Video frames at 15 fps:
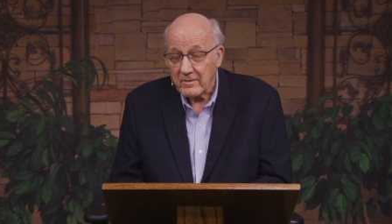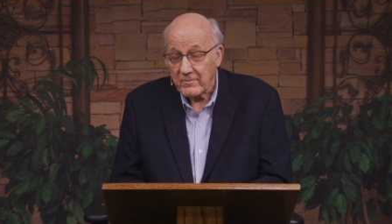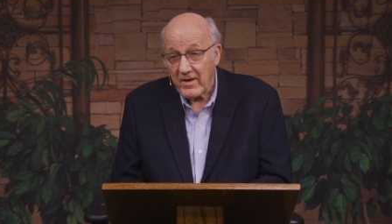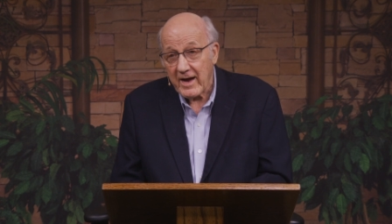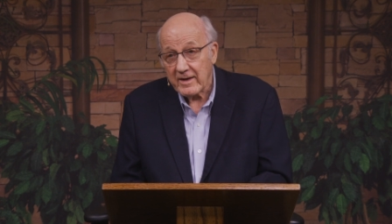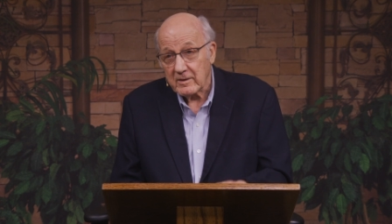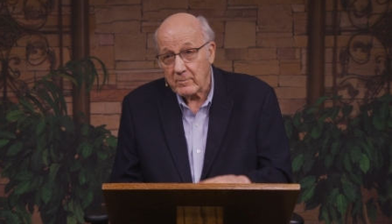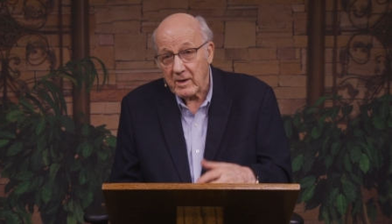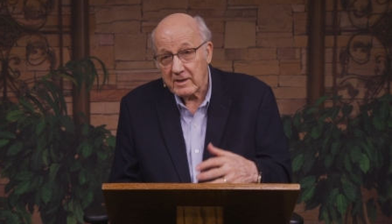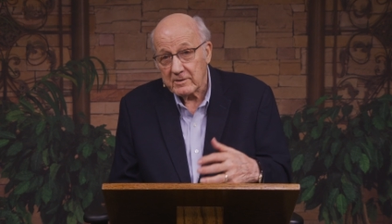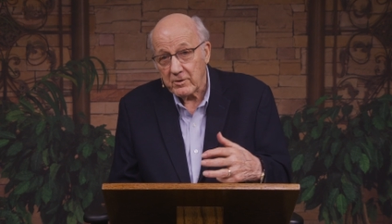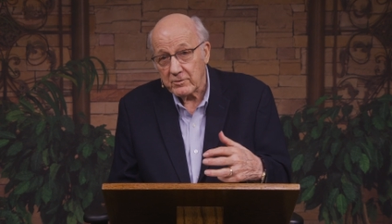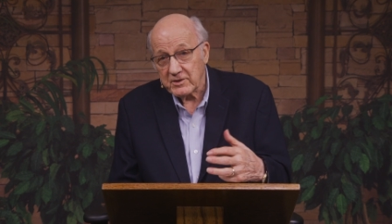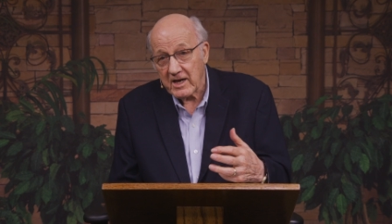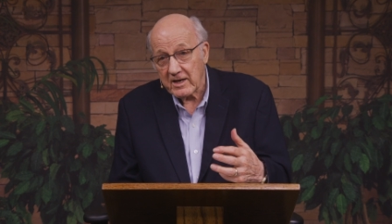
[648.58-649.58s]
In fact,
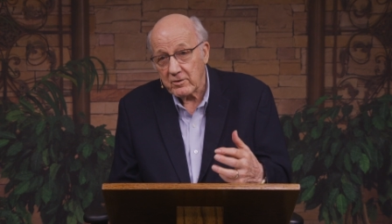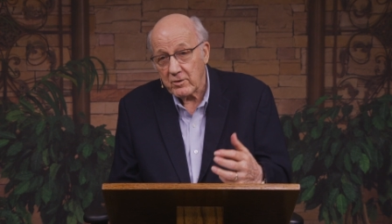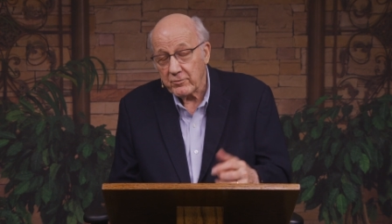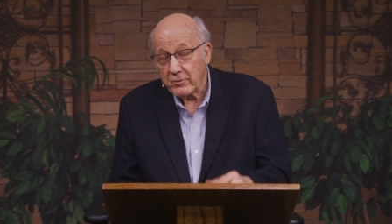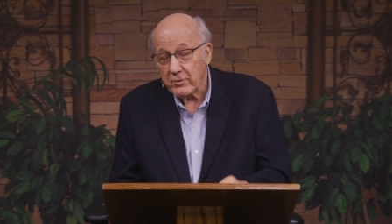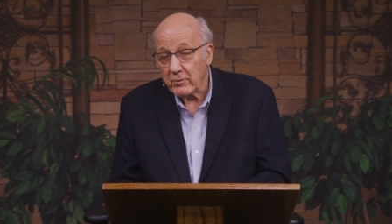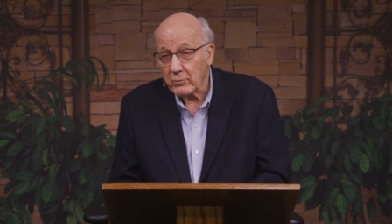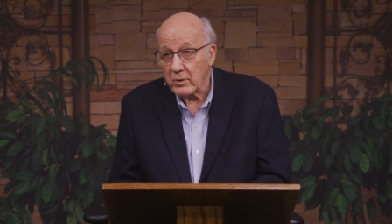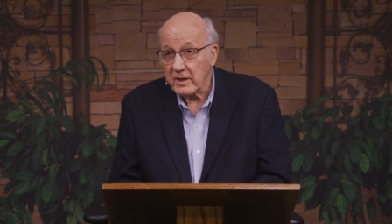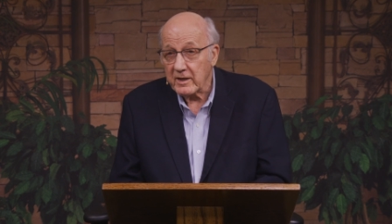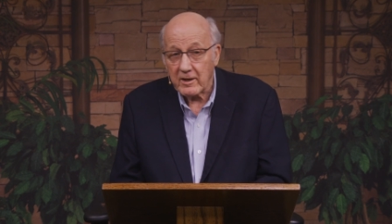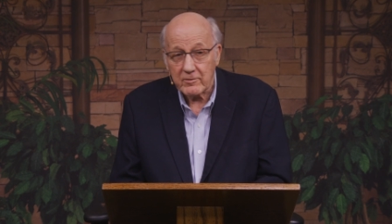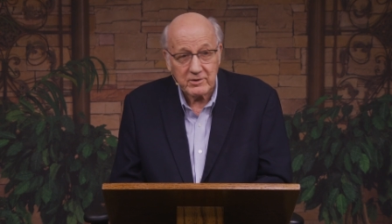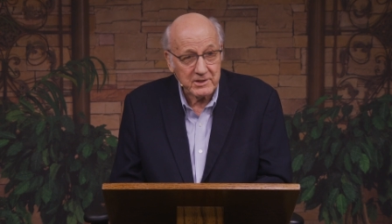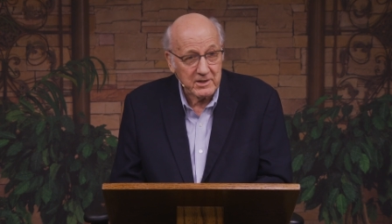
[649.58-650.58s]
about the second or third
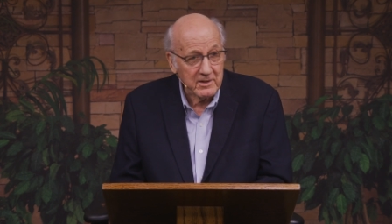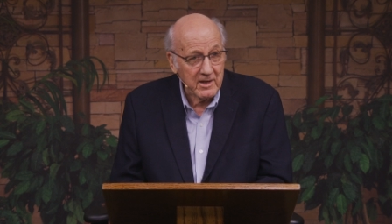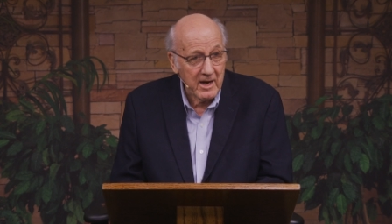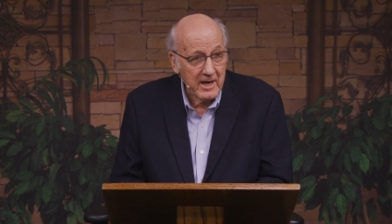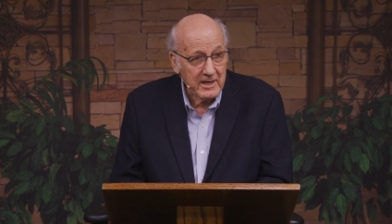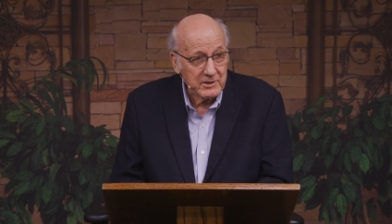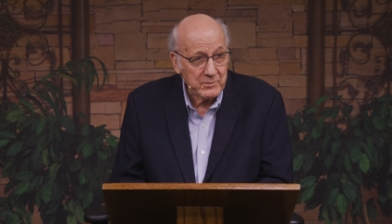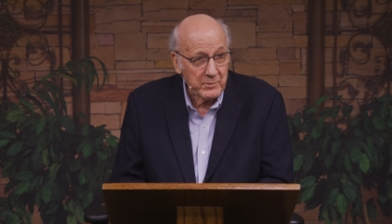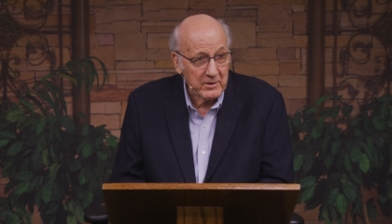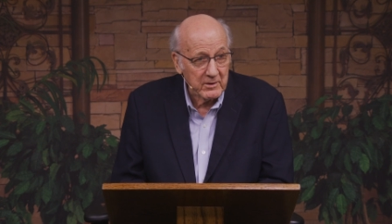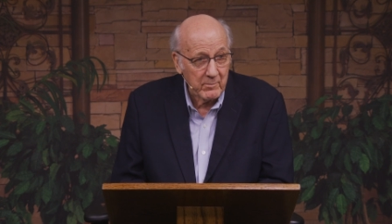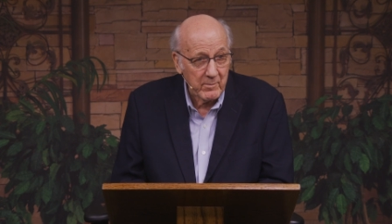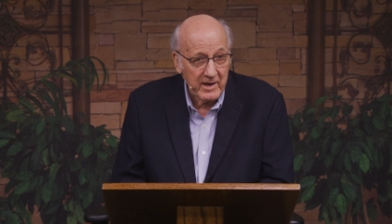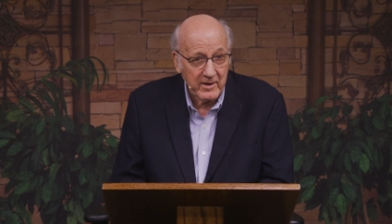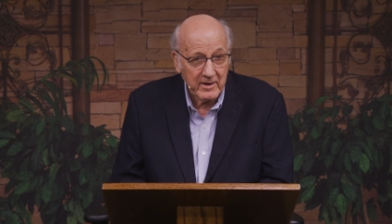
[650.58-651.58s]
week I was in the
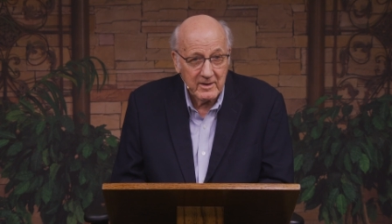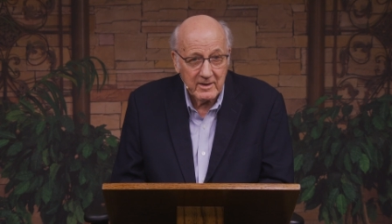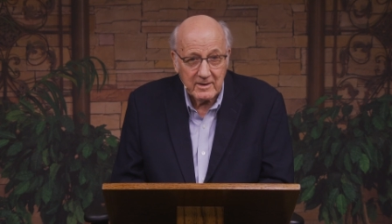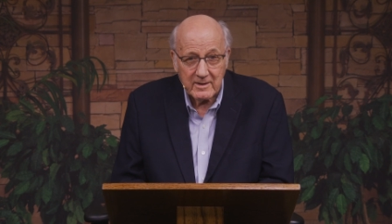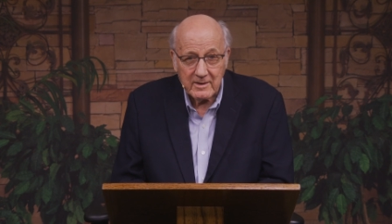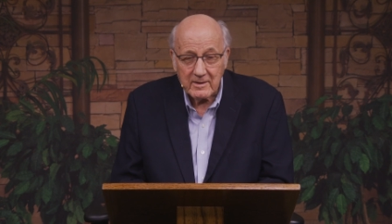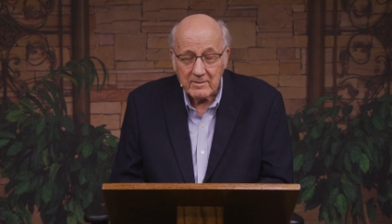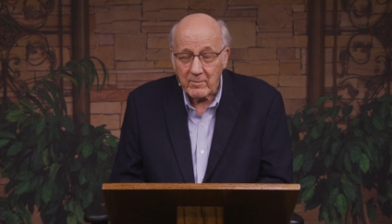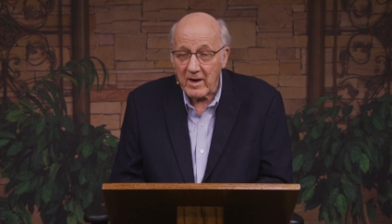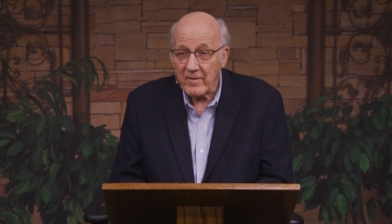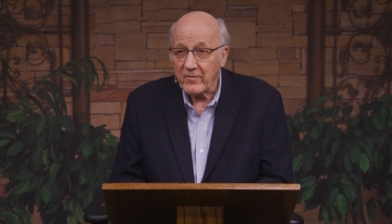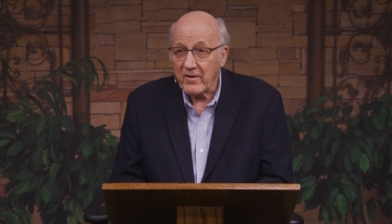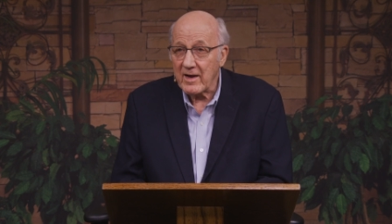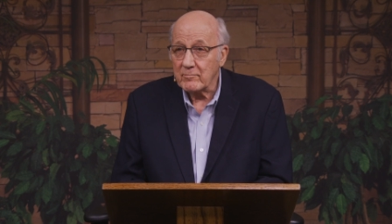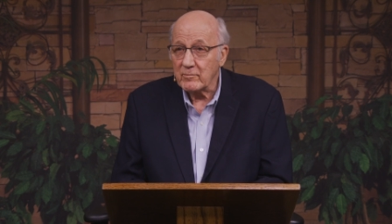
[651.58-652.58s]
hospital, my,
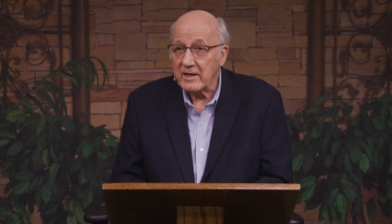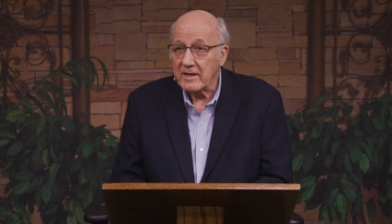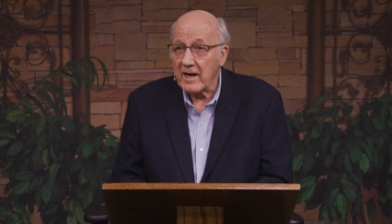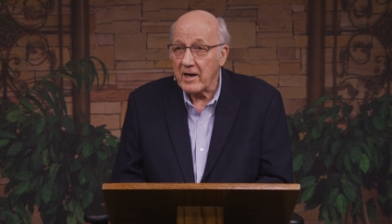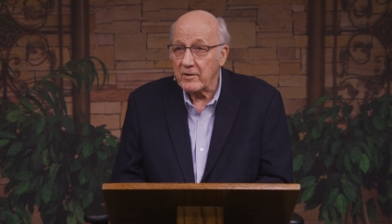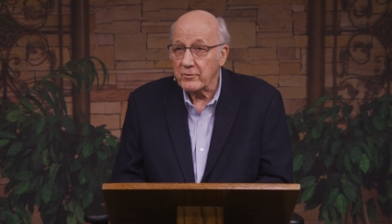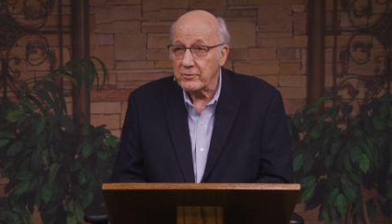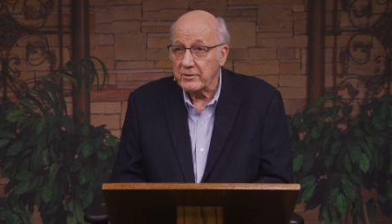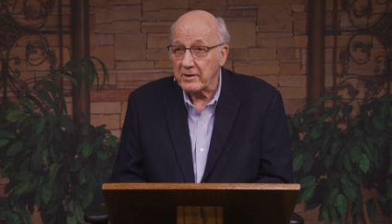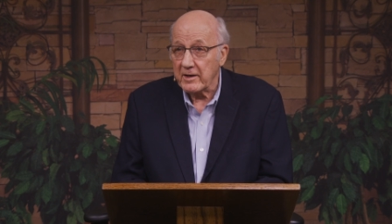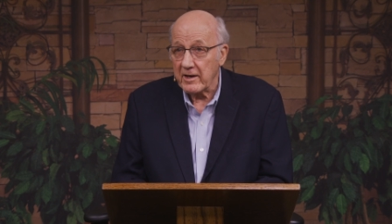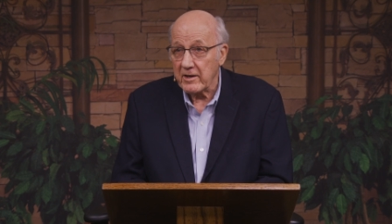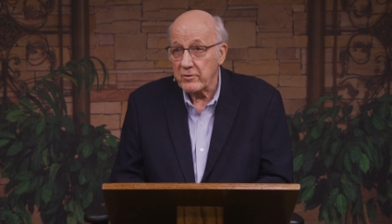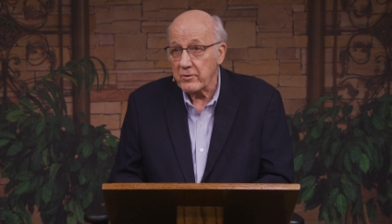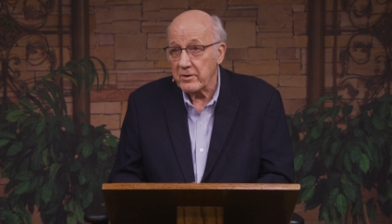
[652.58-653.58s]
my family gathered
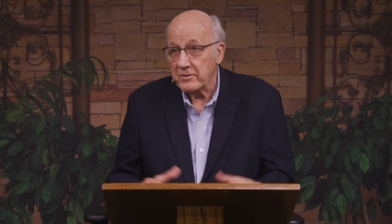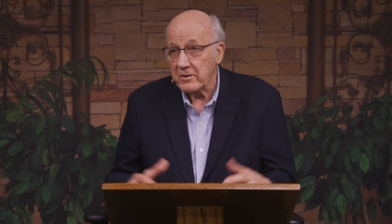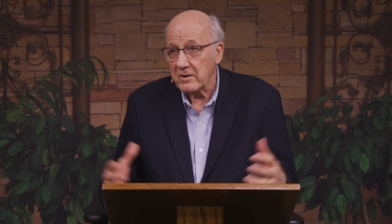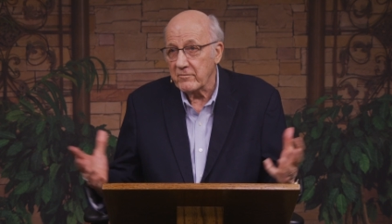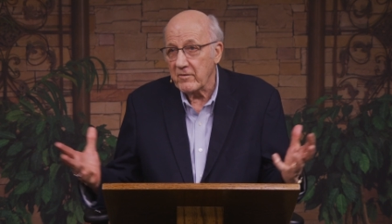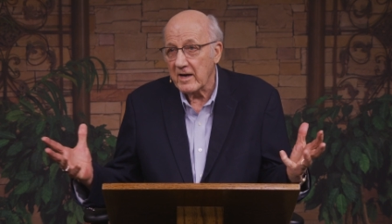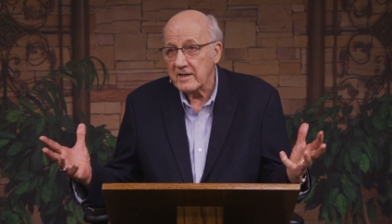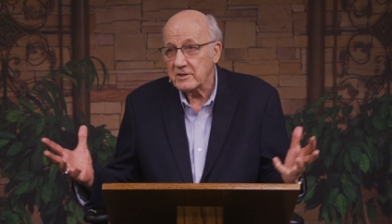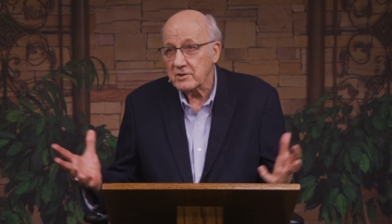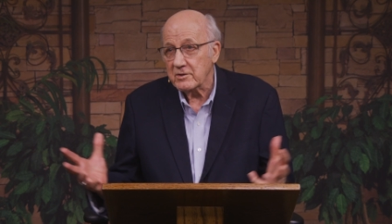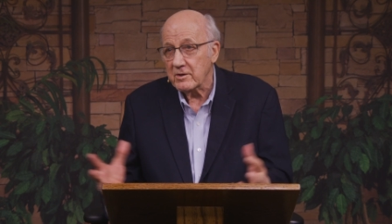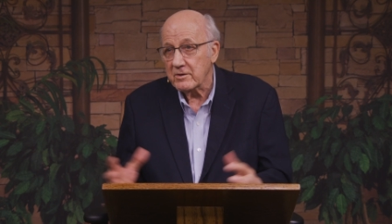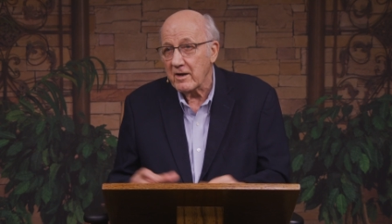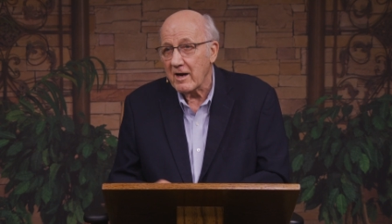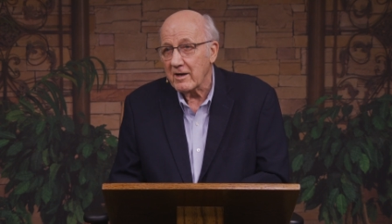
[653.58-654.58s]
together at the
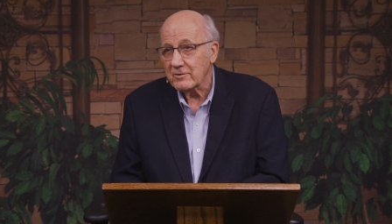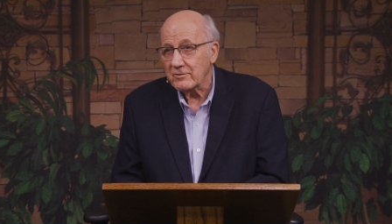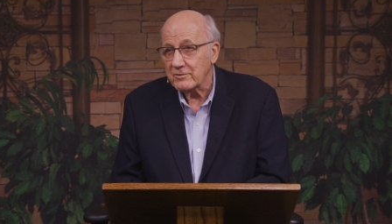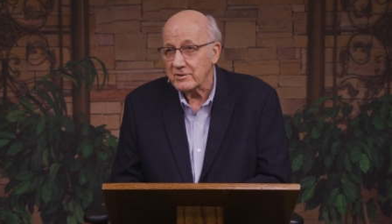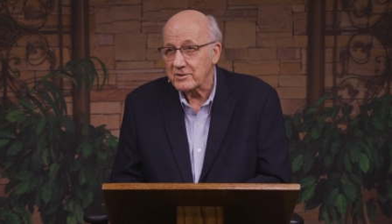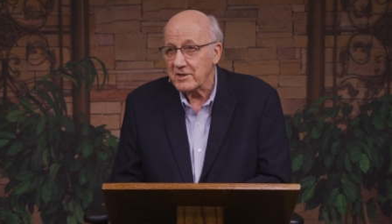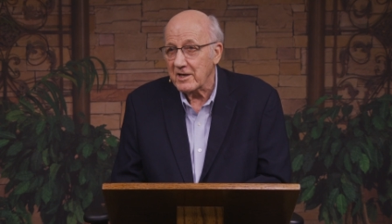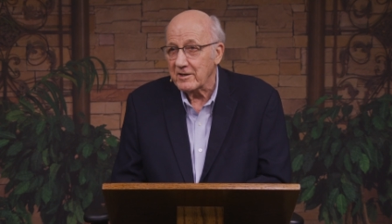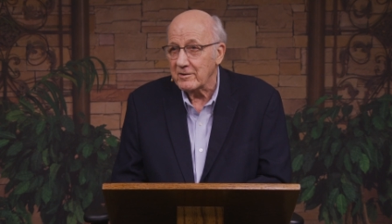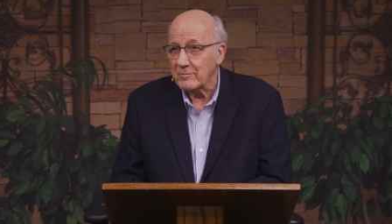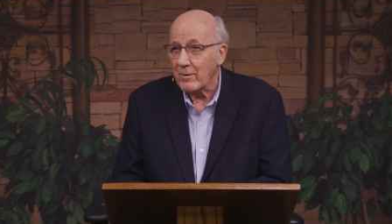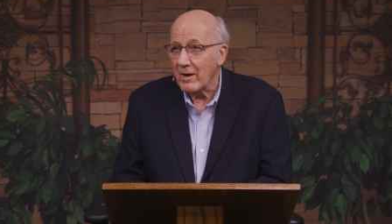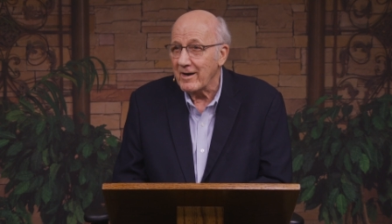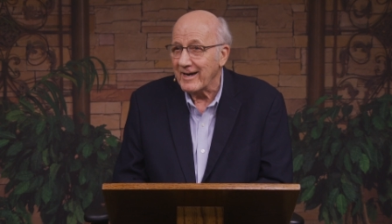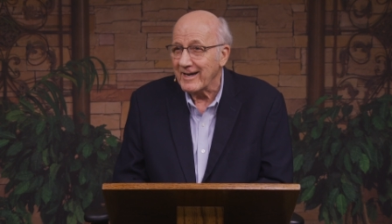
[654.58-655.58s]
advice of the doctor to say
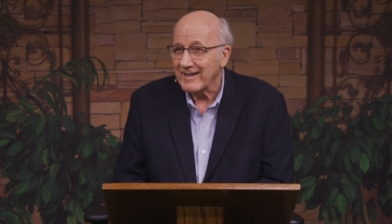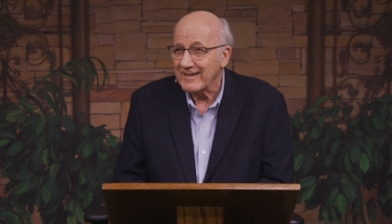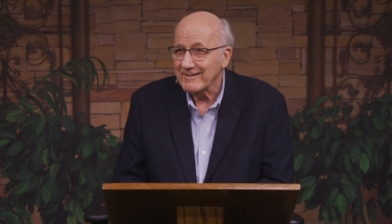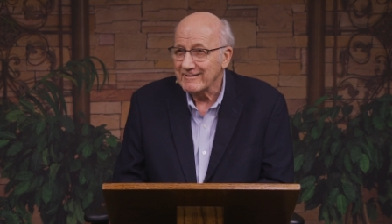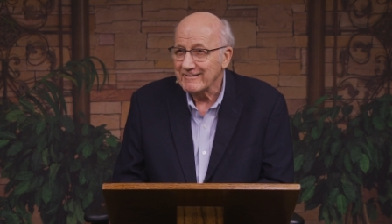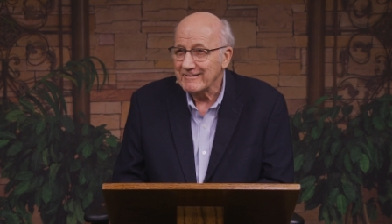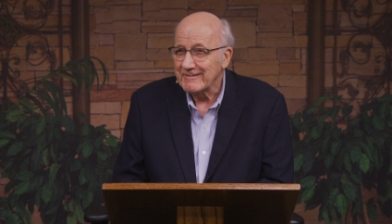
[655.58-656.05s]
goodbye